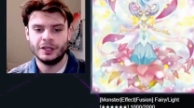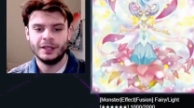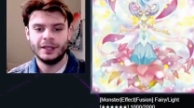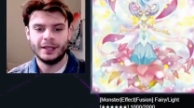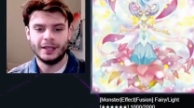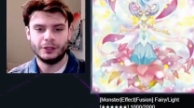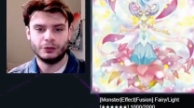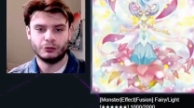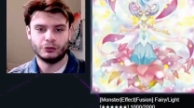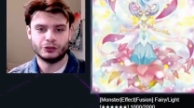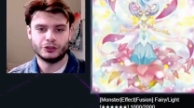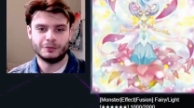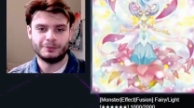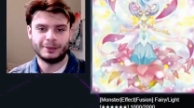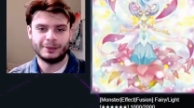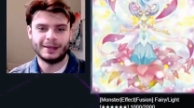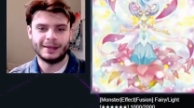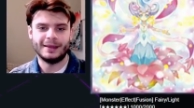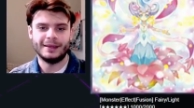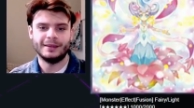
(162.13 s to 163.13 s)
in order to
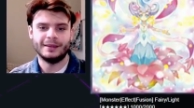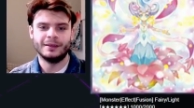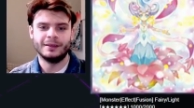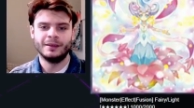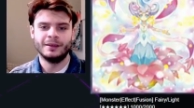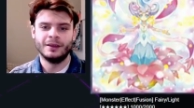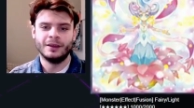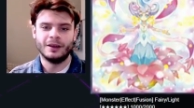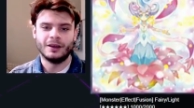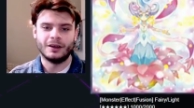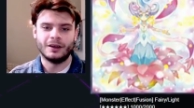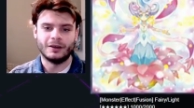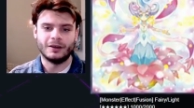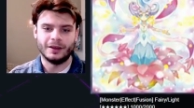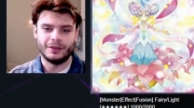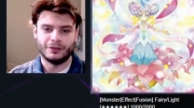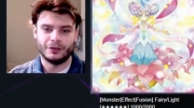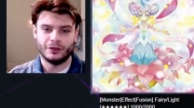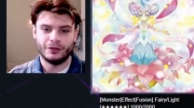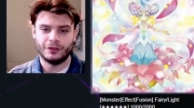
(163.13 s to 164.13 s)
play
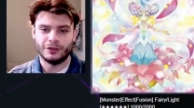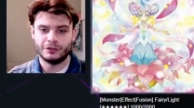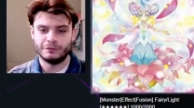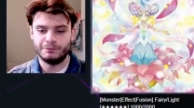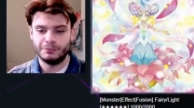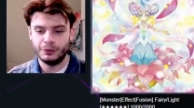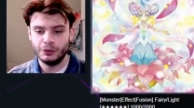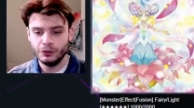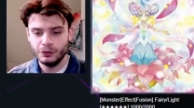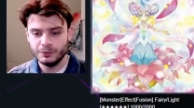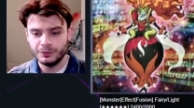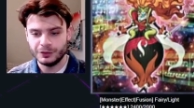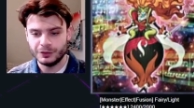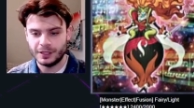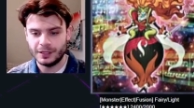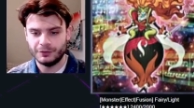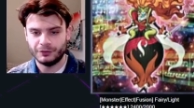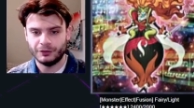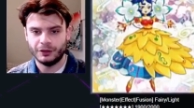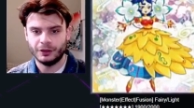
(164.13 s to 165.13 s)
either this Bloom
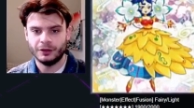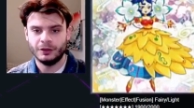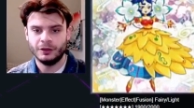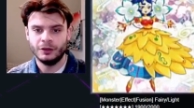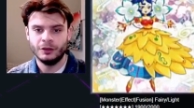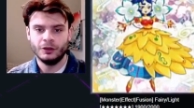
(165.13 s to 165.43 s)
Diva